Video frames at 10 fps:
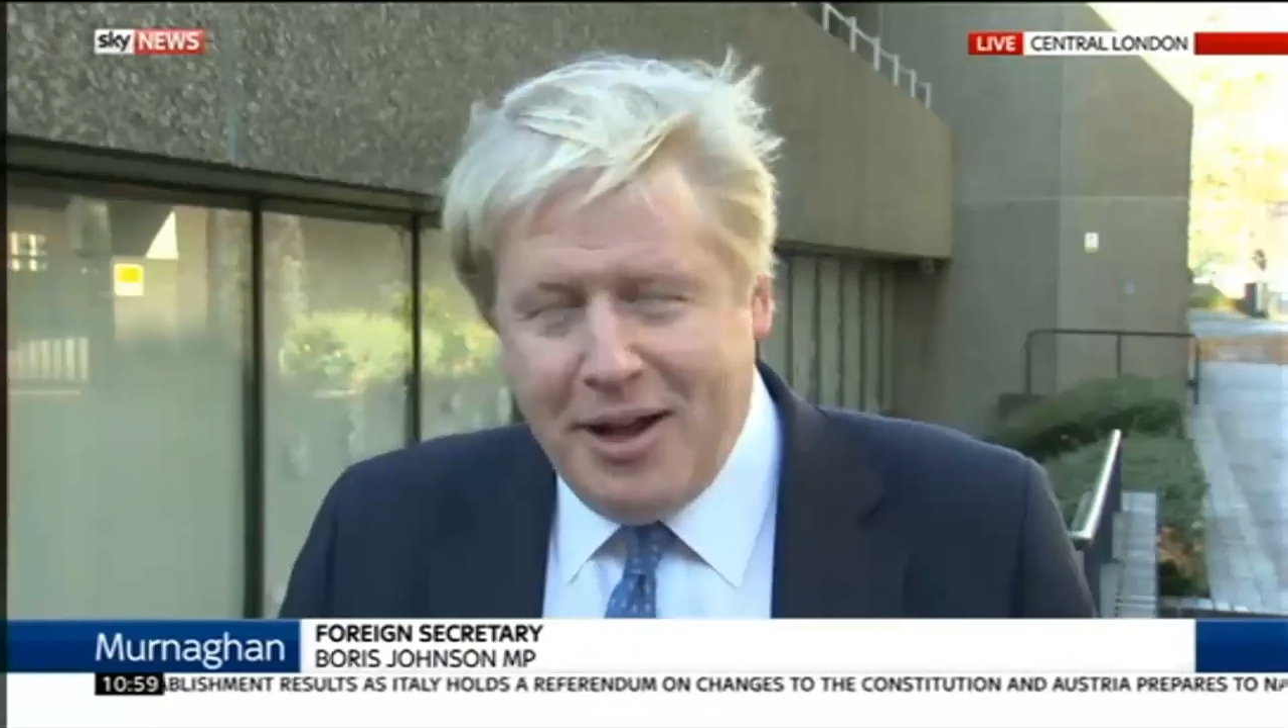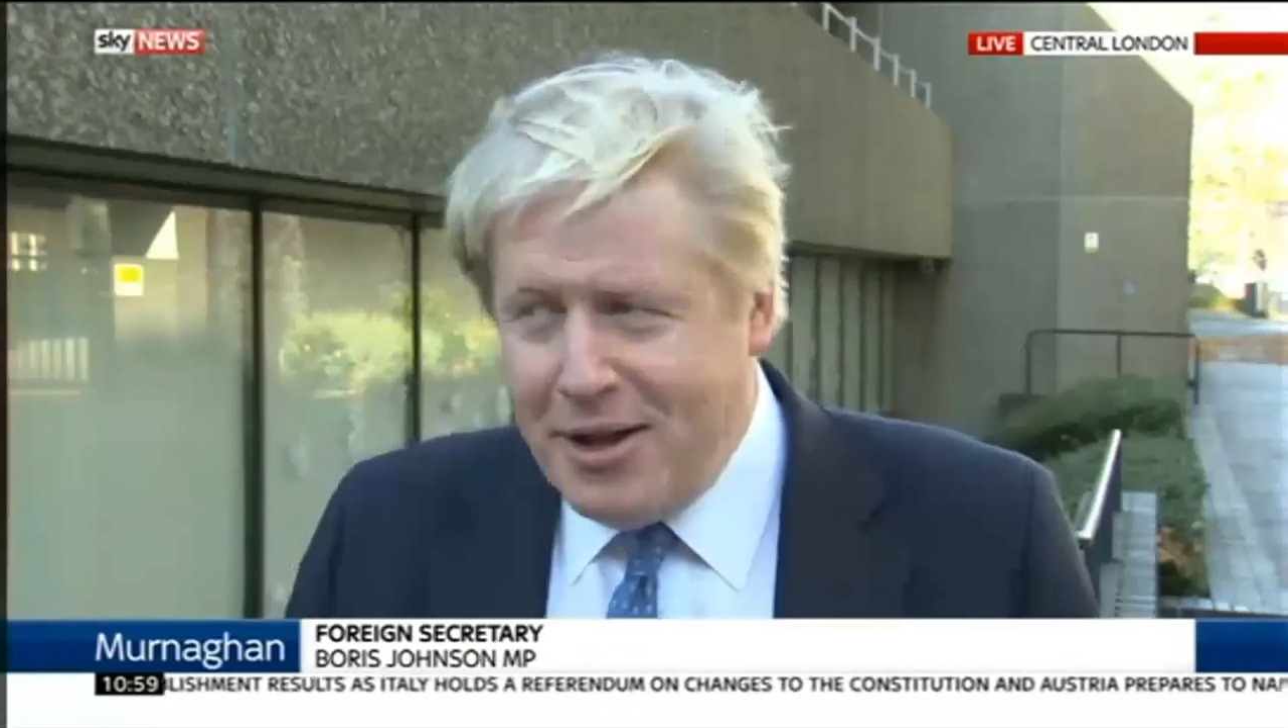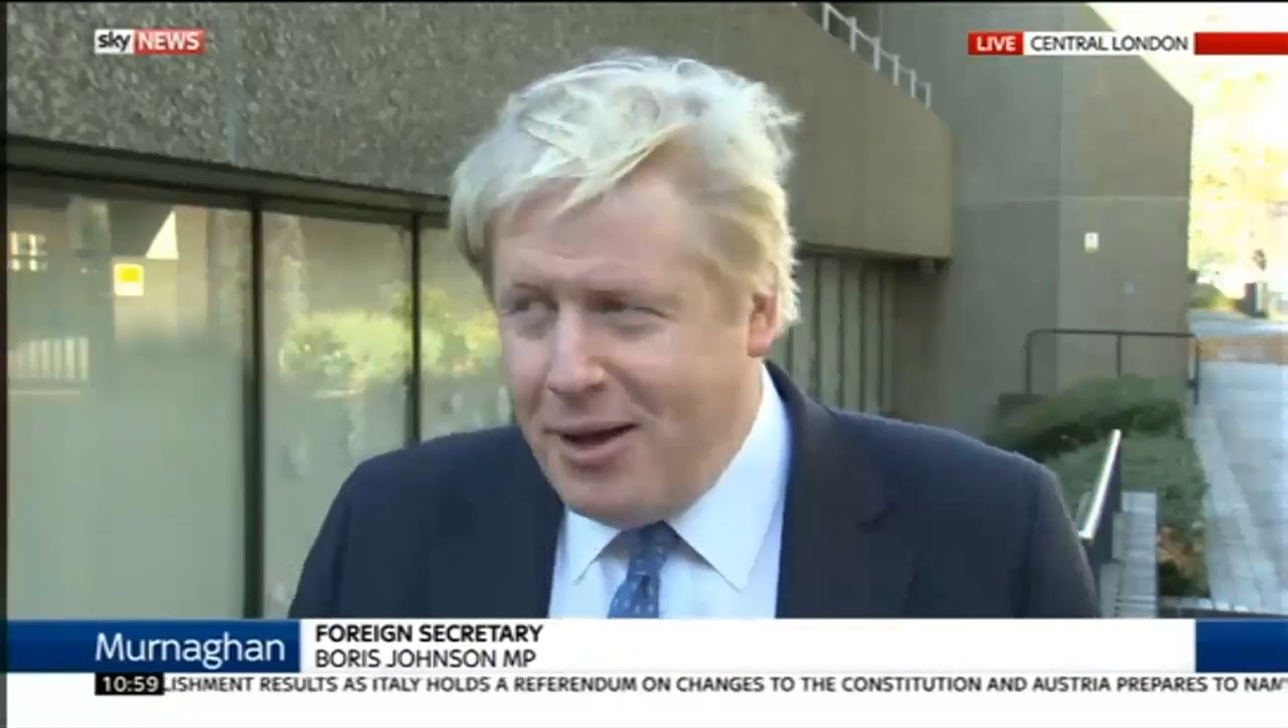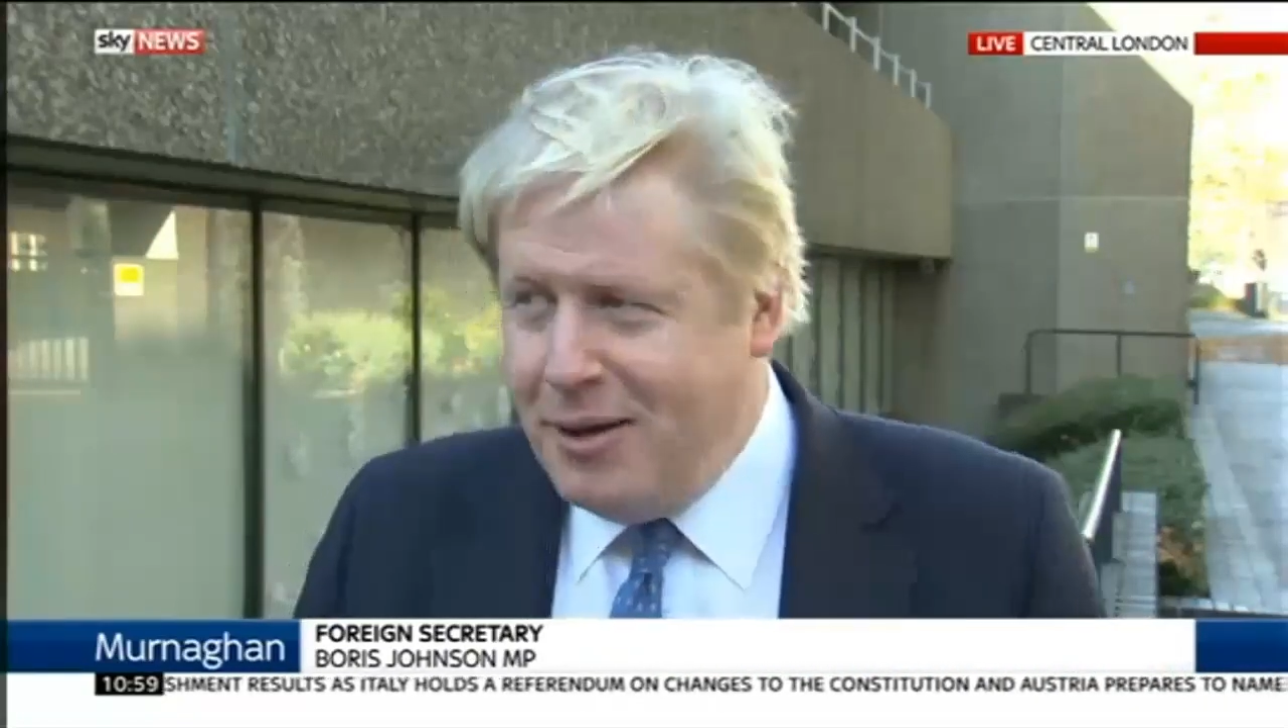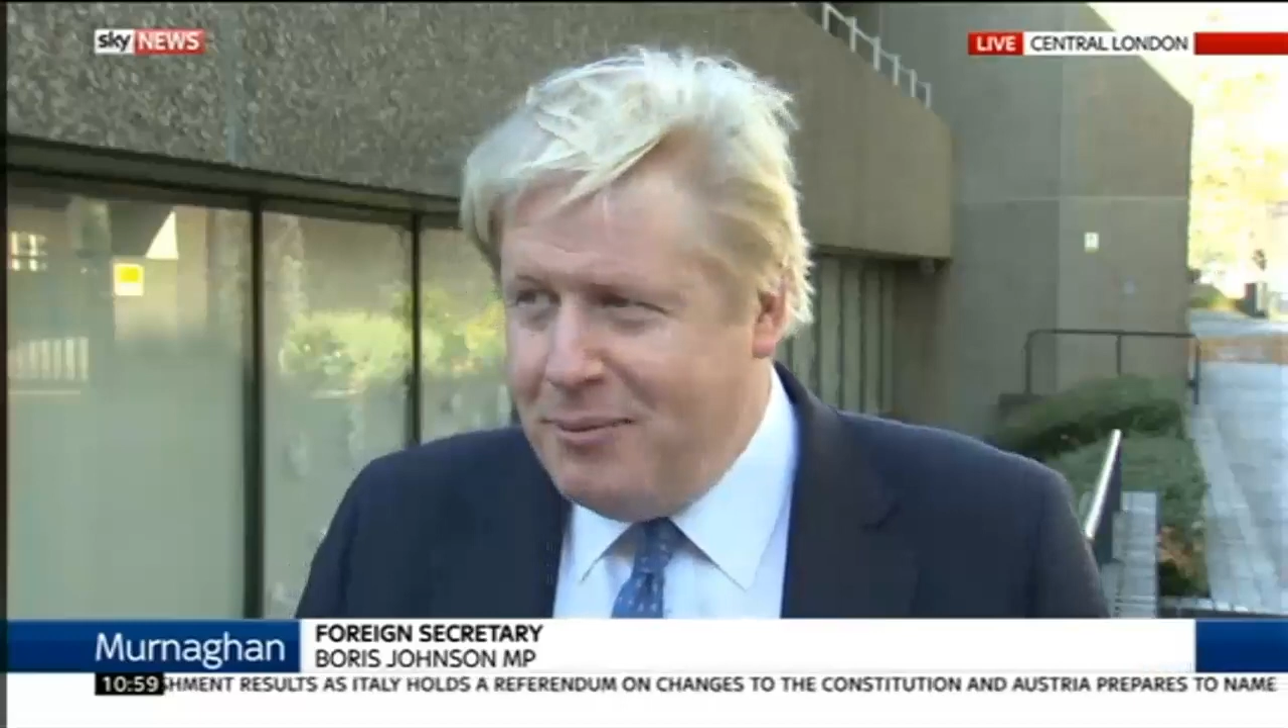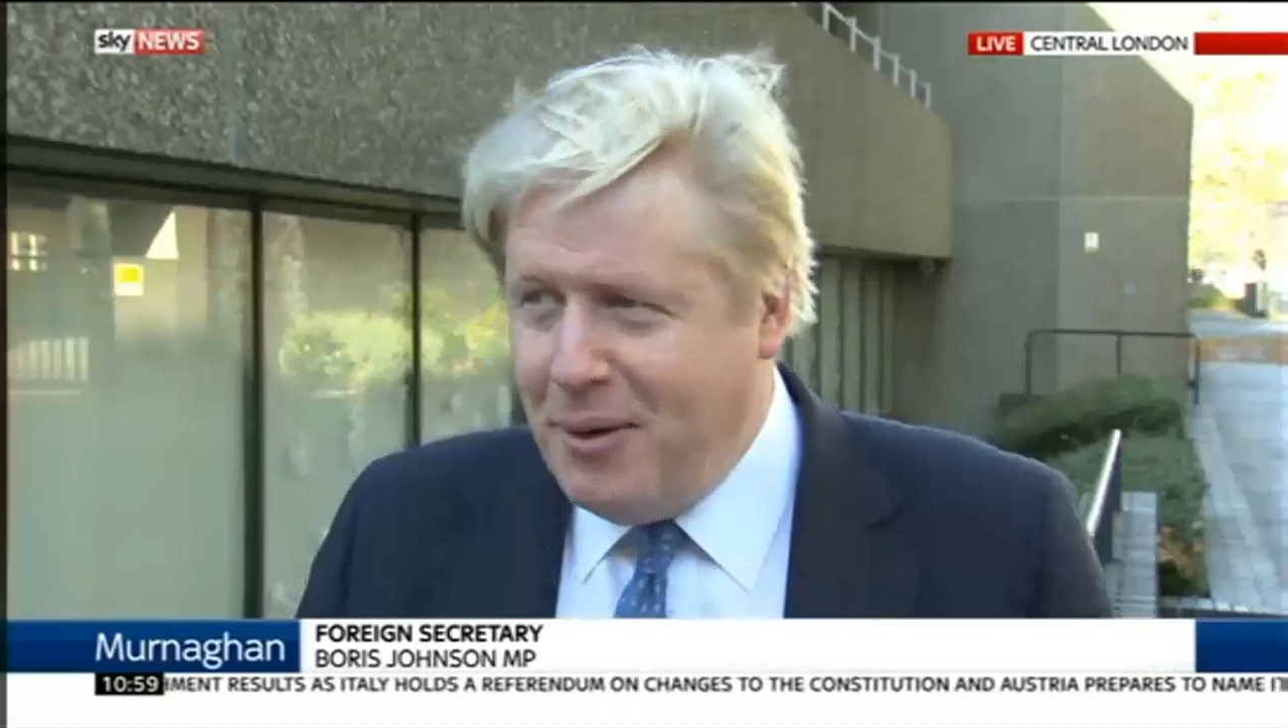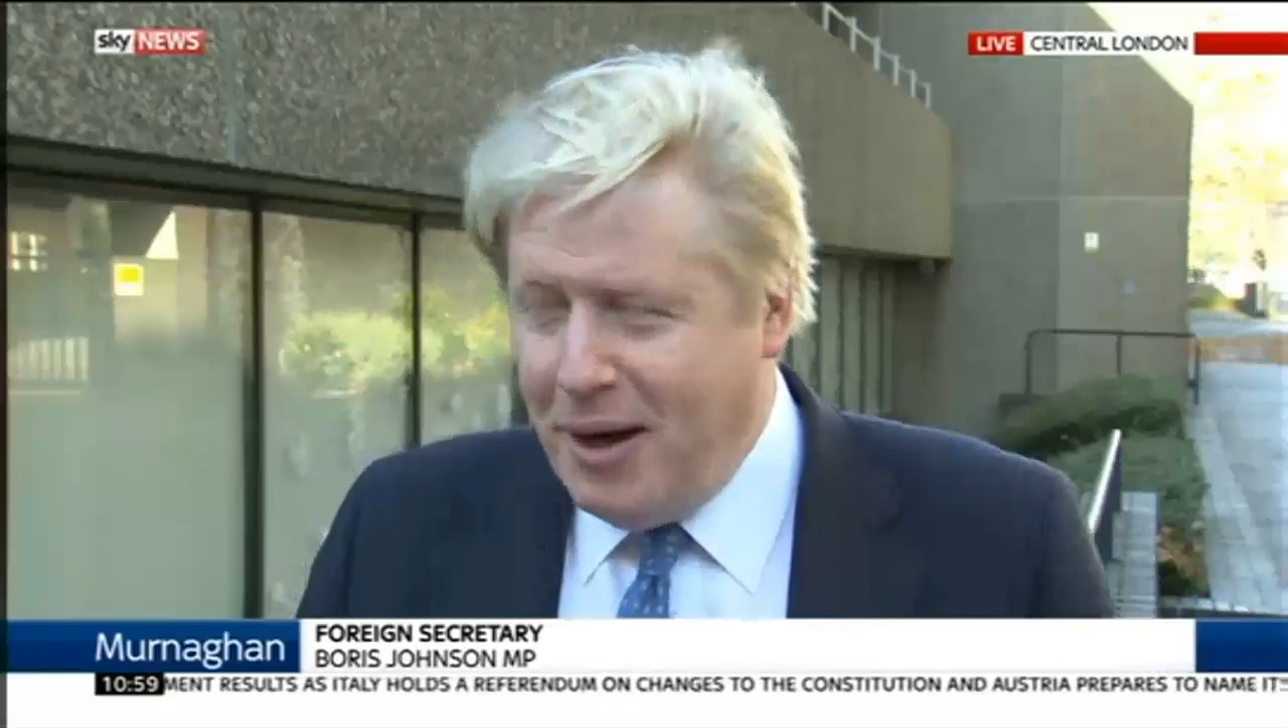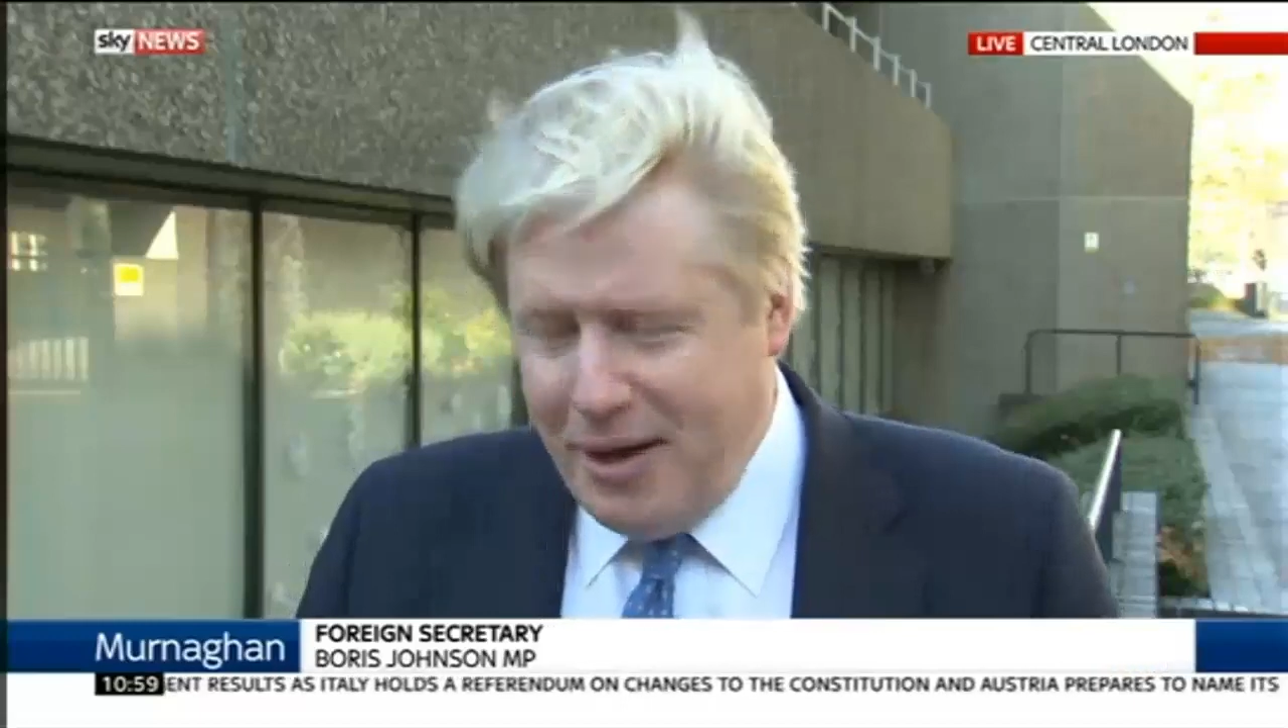I know him.